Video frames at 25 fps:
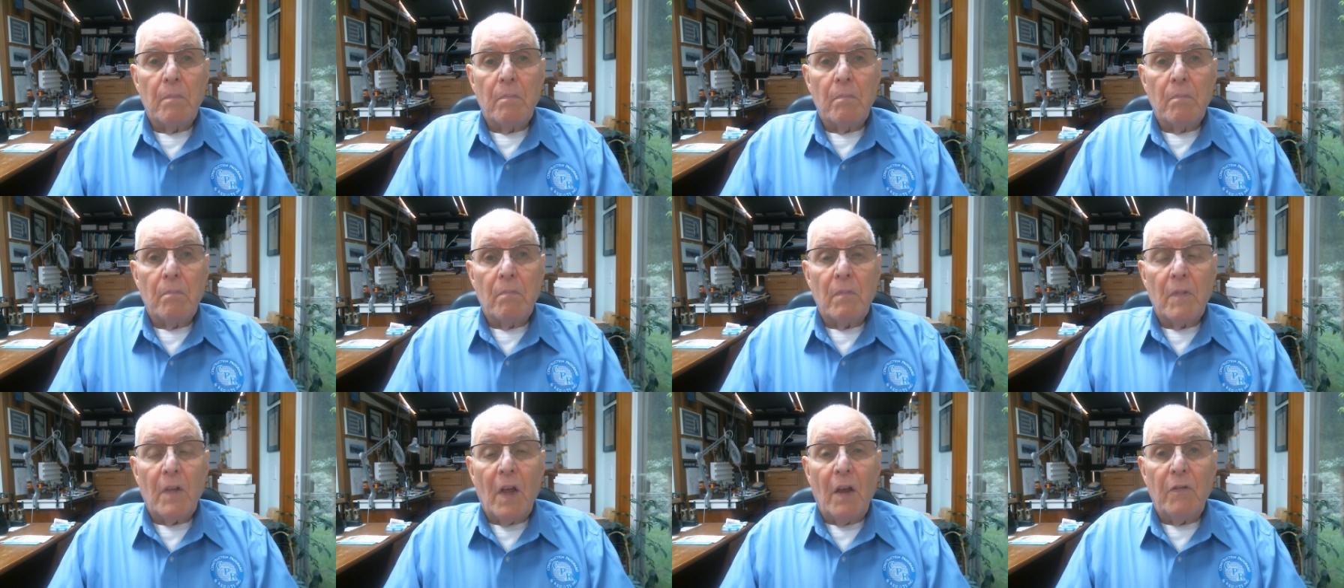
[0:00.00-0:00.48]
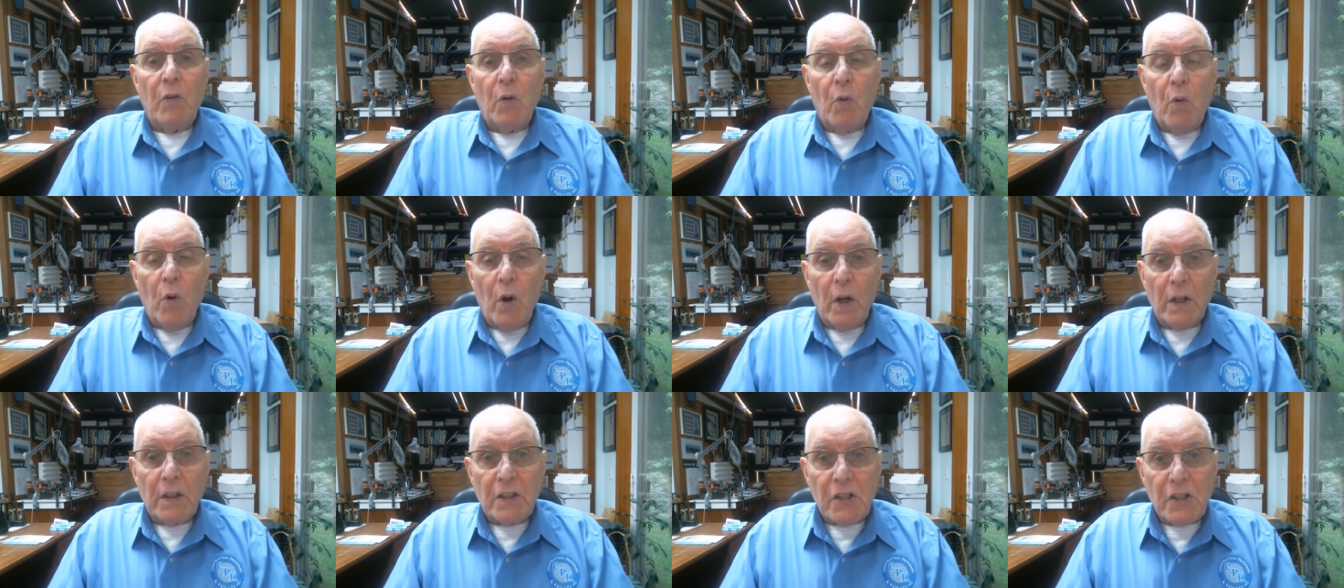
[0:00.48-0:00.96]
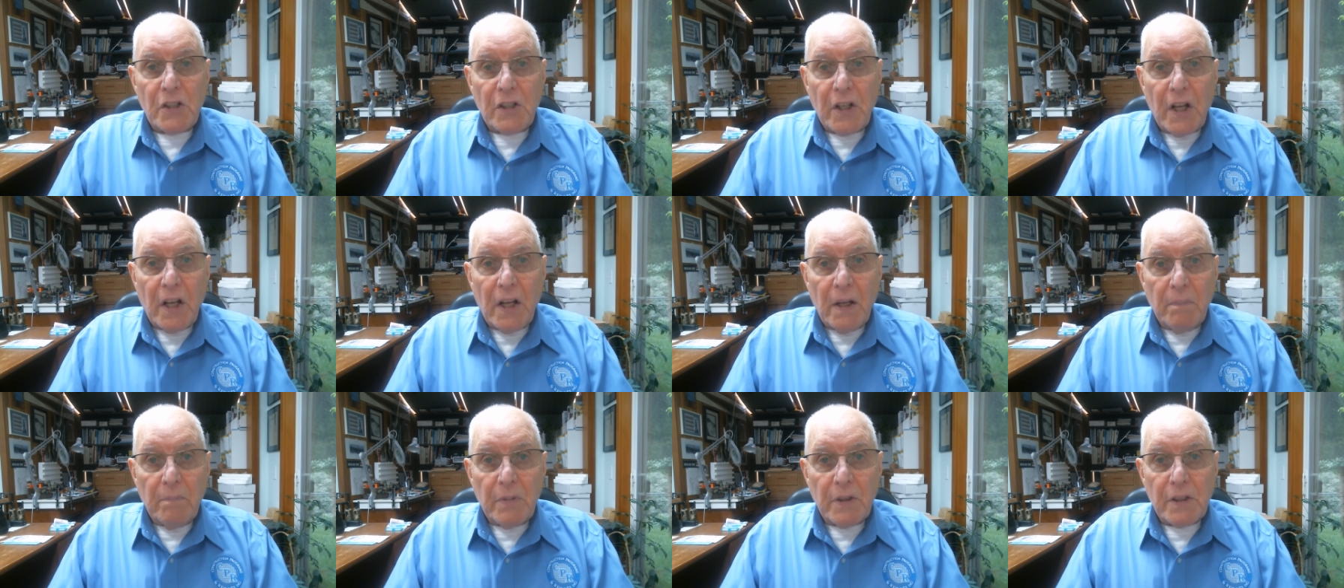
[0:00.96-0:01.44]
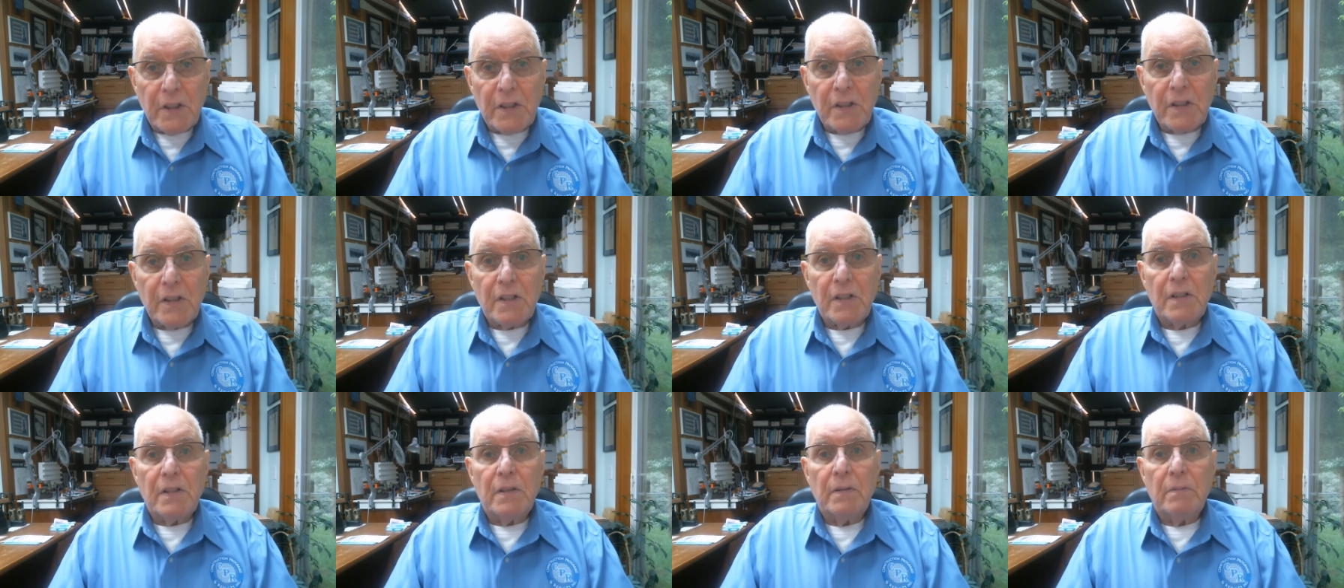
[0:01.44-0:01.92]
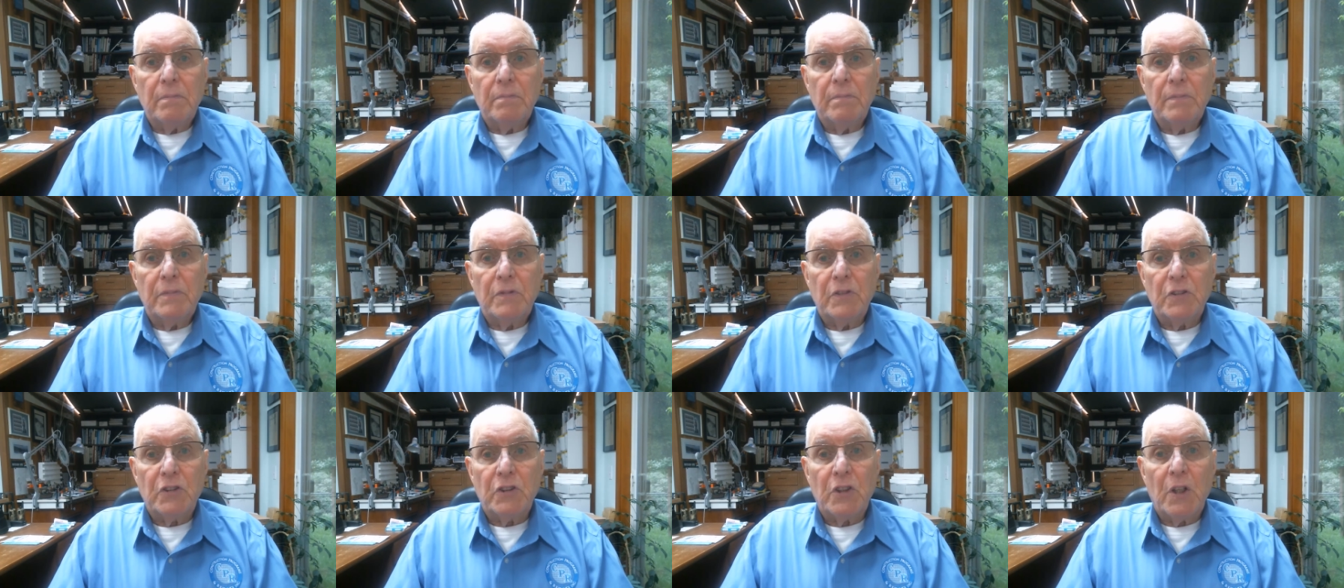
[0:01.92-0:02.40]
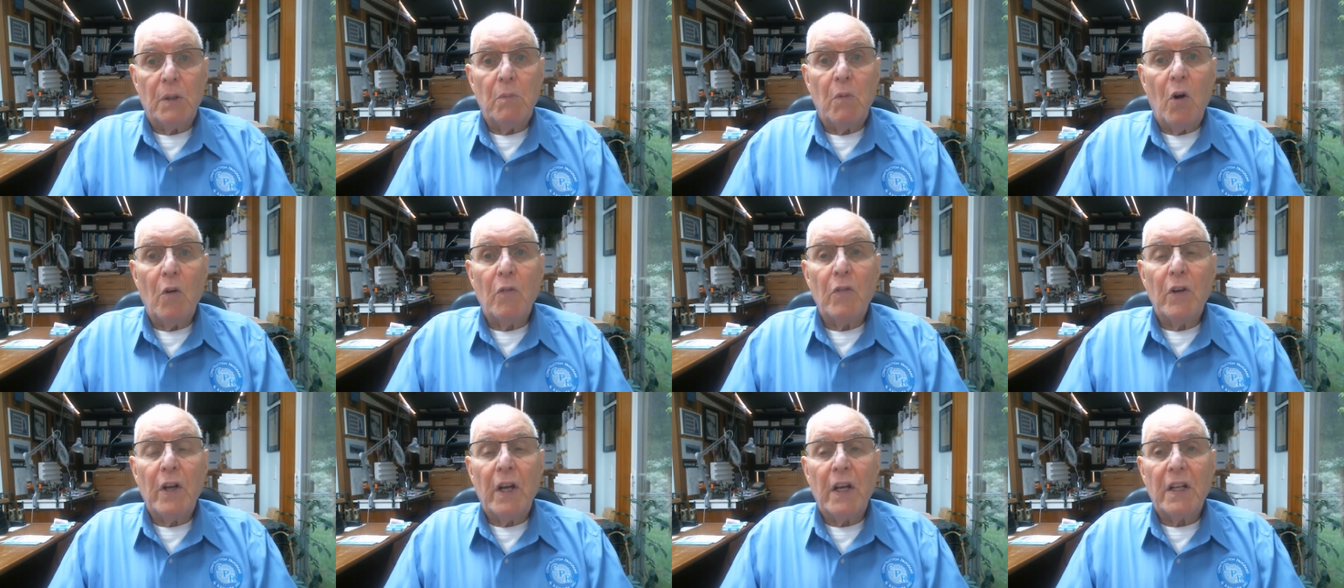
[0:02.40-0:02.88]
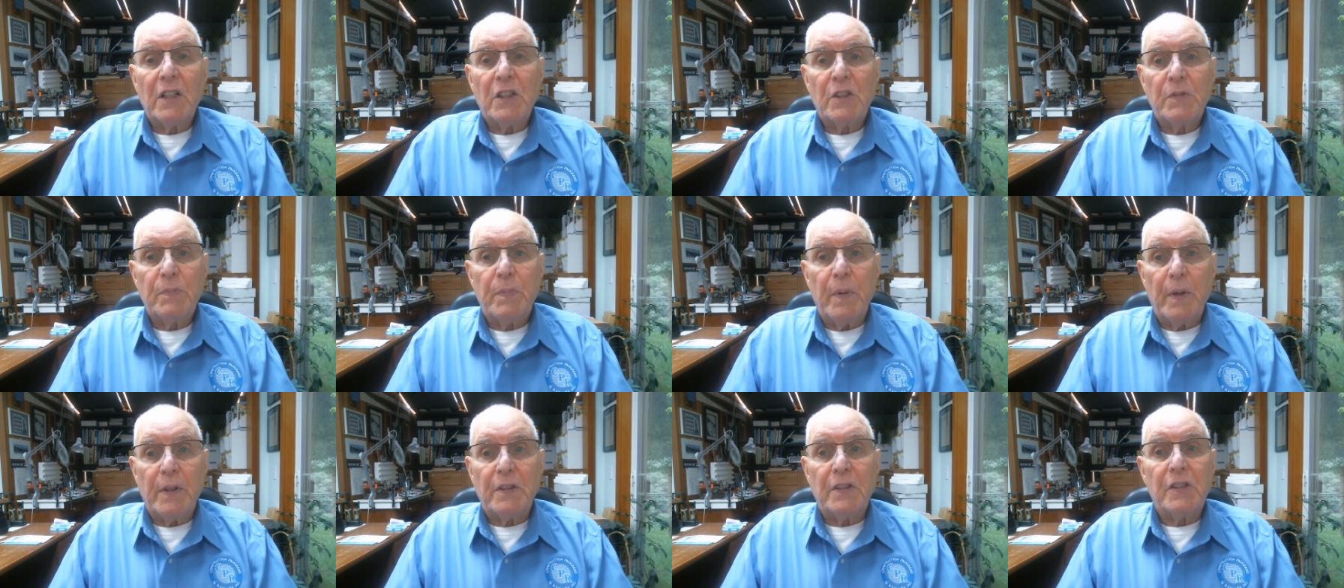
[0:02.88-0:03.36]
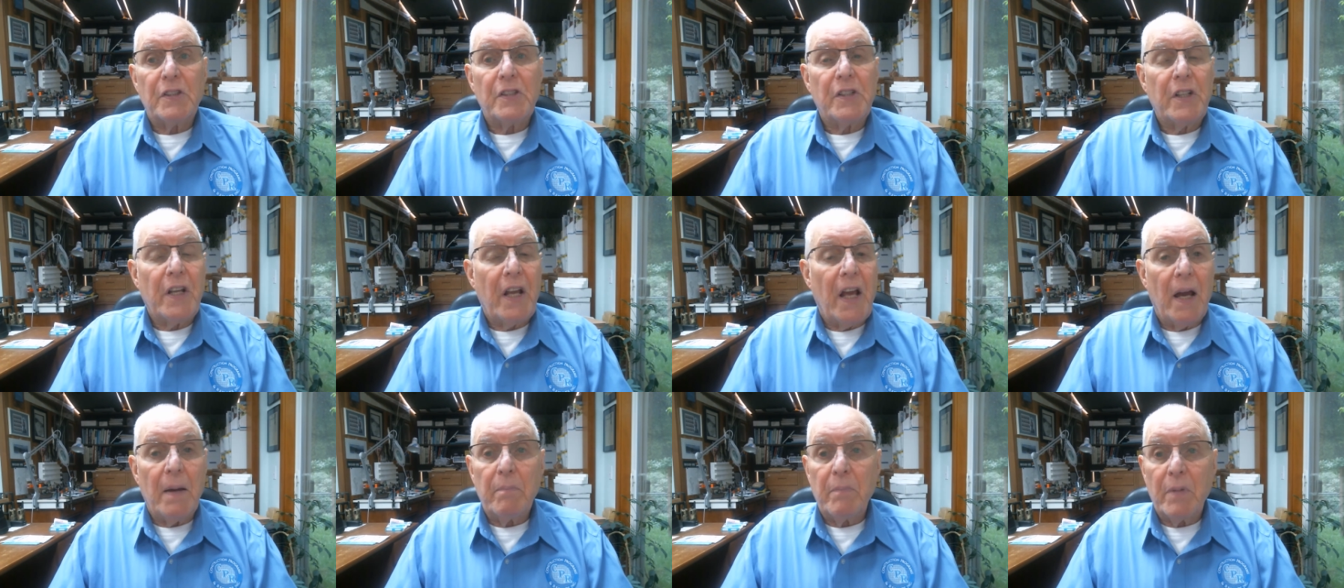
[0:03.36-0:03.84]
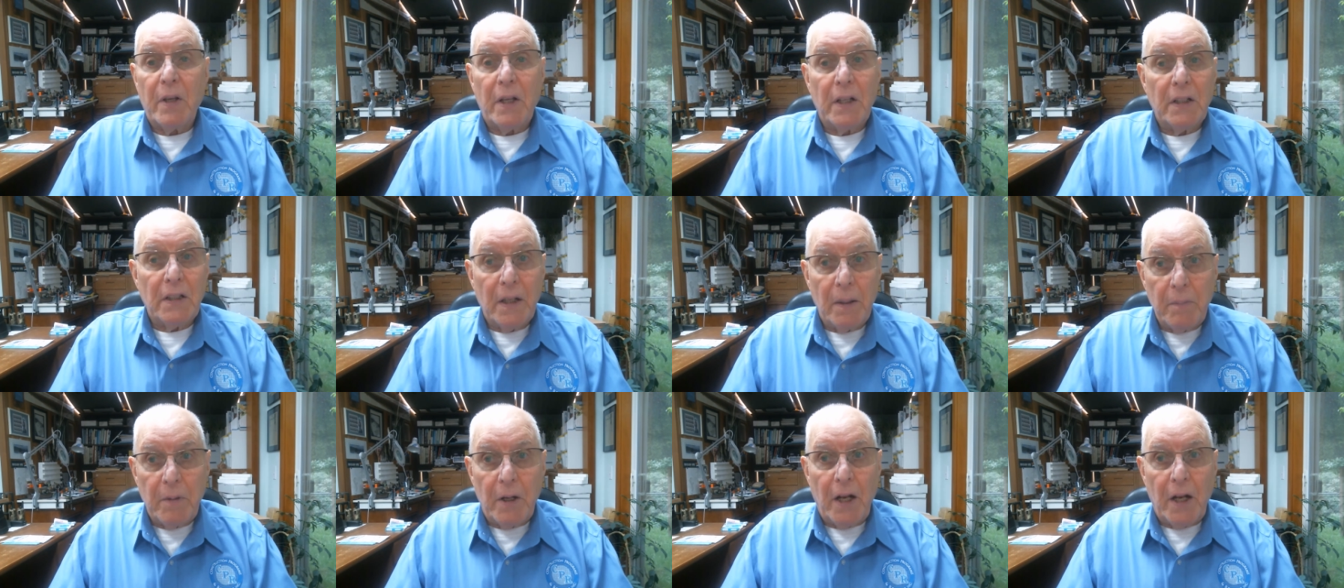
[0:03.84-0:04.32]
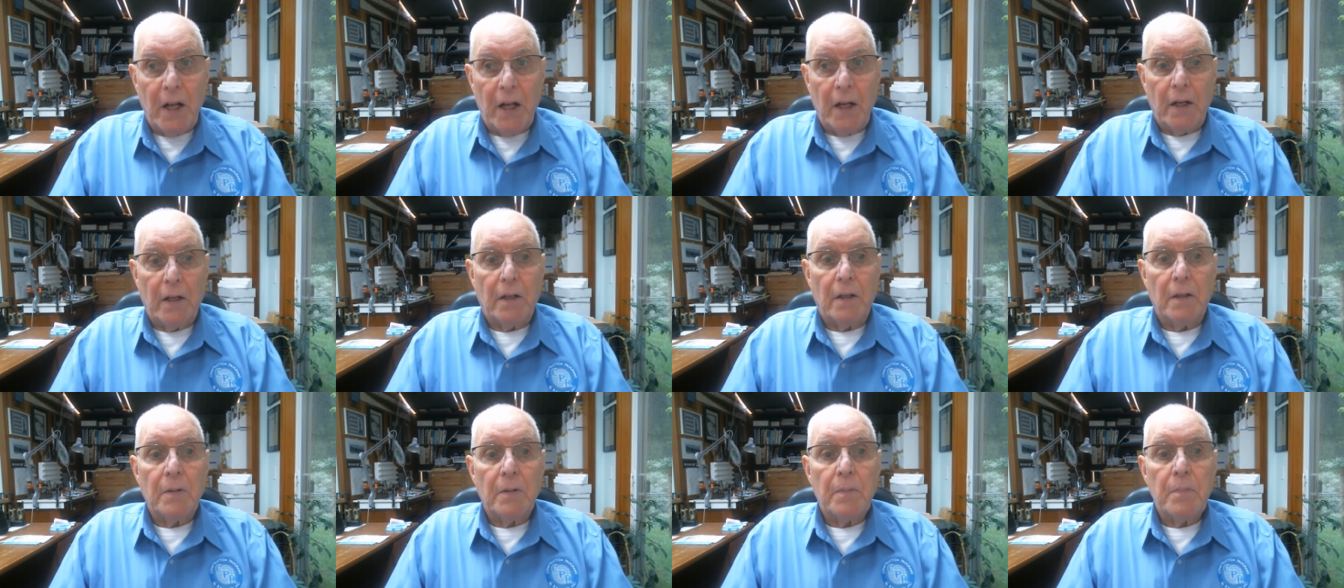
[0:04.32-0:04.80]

If you want to stay in business, some overhead expenses can't be eliminated,